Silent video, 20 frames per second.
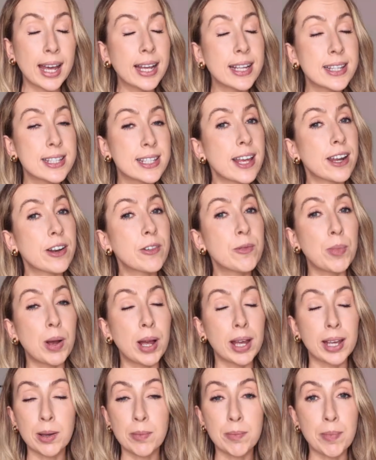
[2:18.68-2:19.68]
instead of
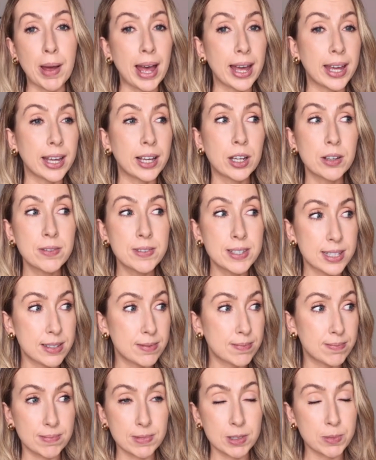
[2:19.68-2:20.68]
buying a bag of
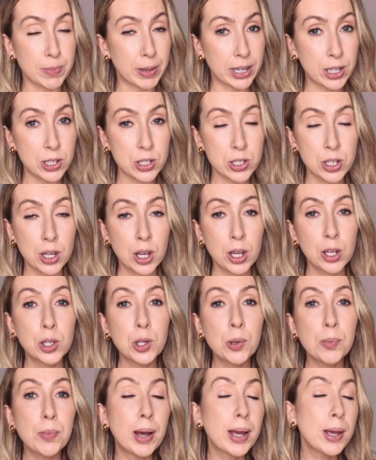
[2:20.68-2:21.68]
spinach,
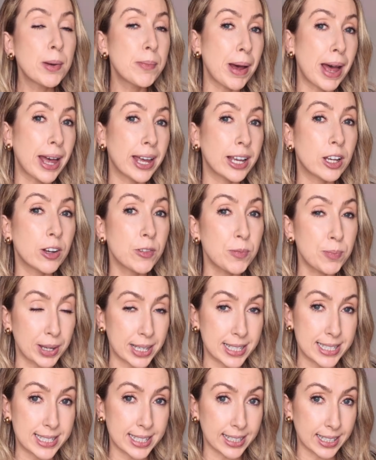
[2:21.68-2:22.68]
you buy a bag of
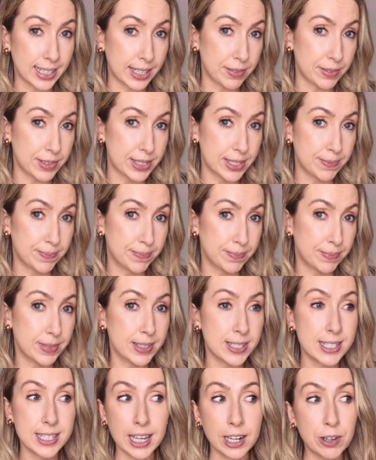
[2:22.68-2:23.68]
mixed leaves.
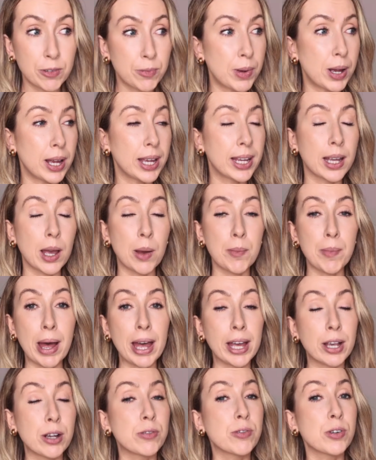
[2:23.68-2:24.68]
Instead of buying a
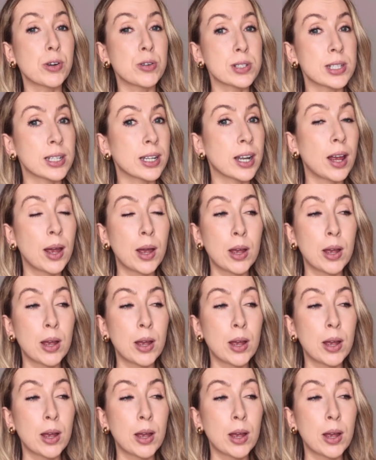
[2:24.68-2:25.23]
bag of frozen